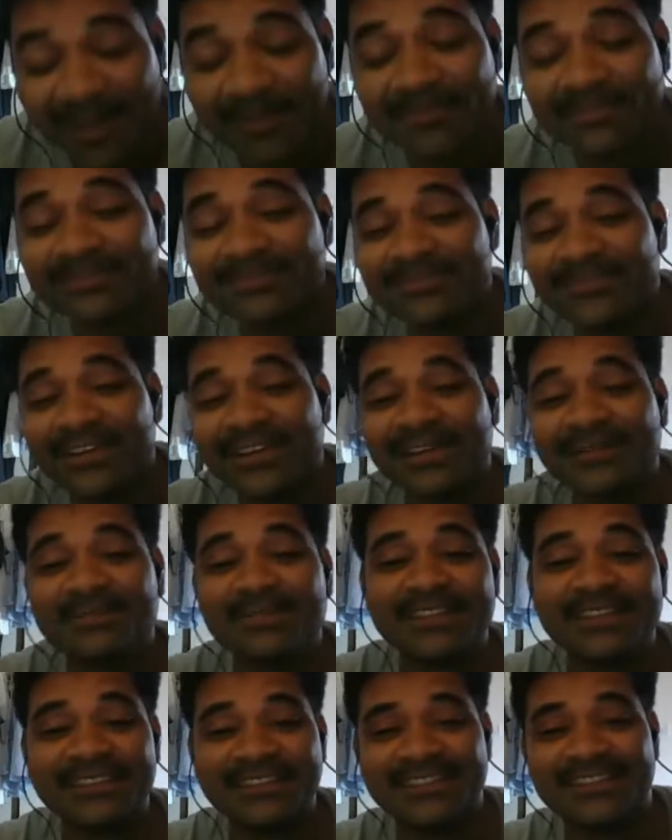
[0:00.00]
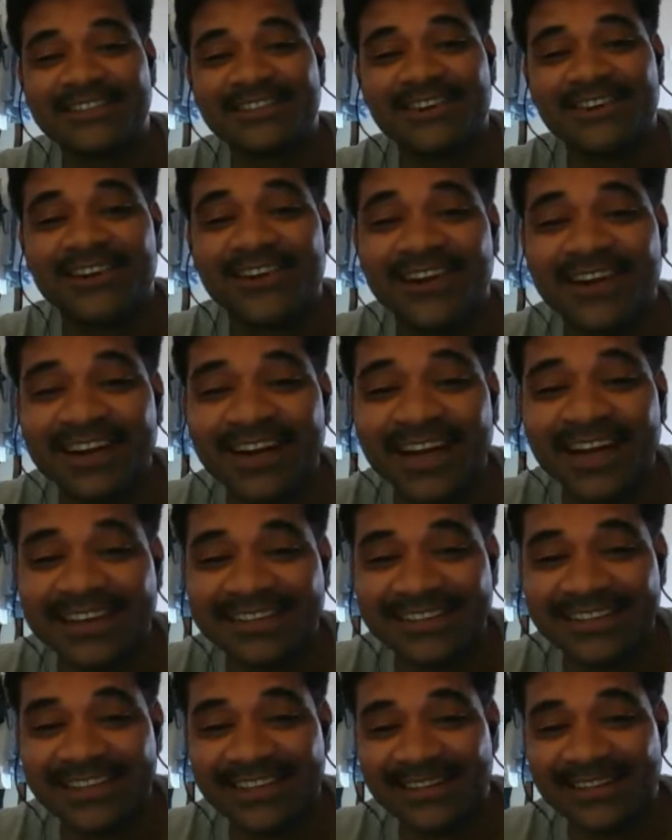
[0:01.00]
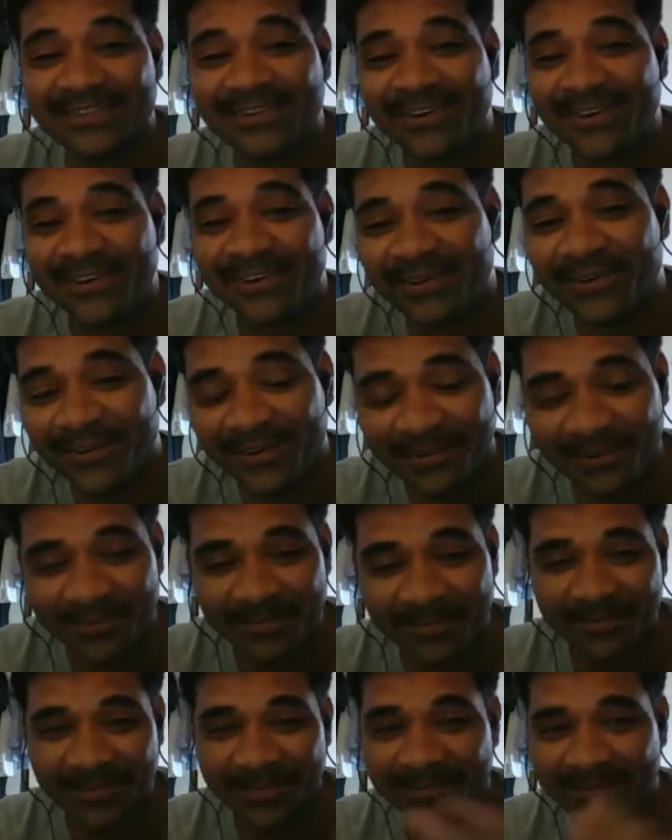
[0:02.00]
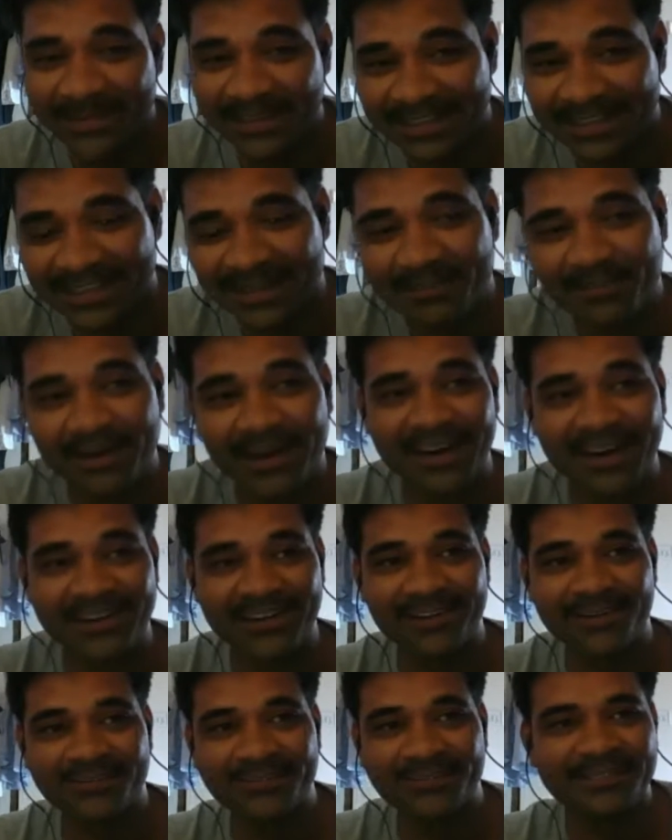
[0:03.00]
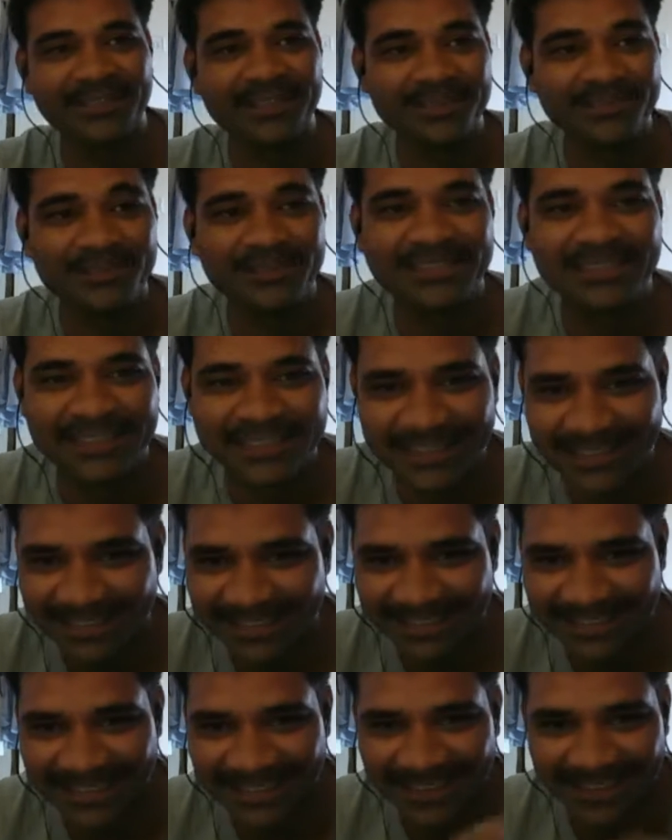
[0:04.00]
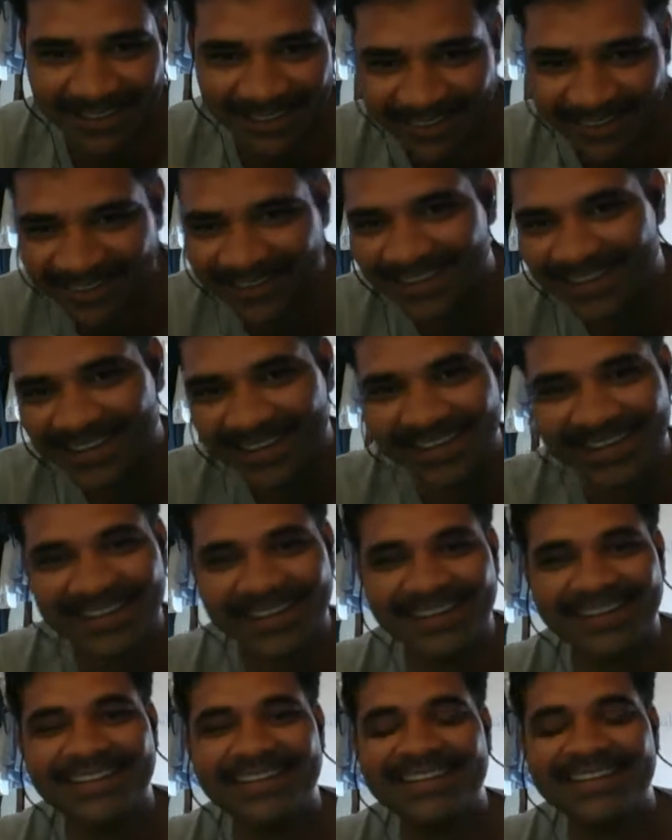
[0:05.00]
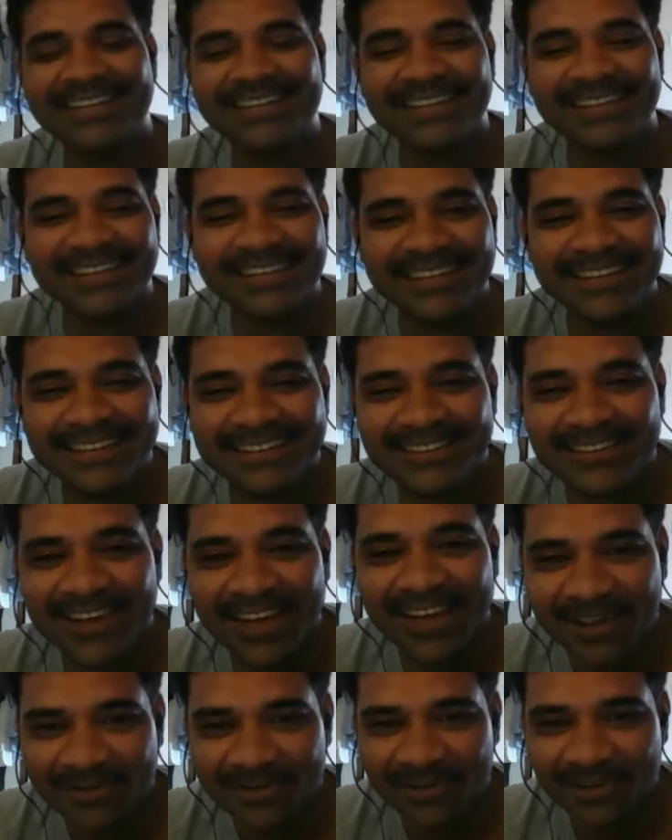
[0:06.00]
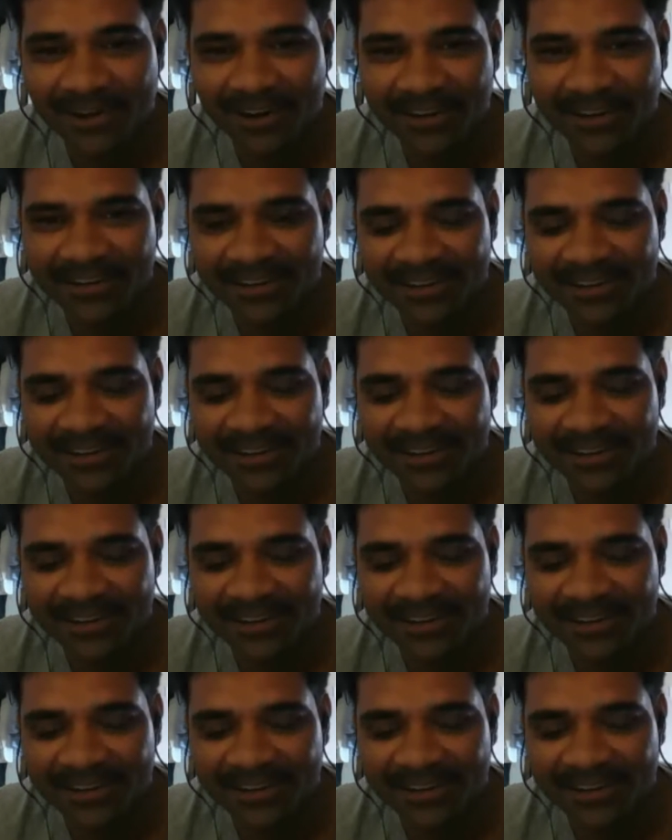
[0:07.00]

I am very much honored actually for being a part of Mr. Satya. So I have not.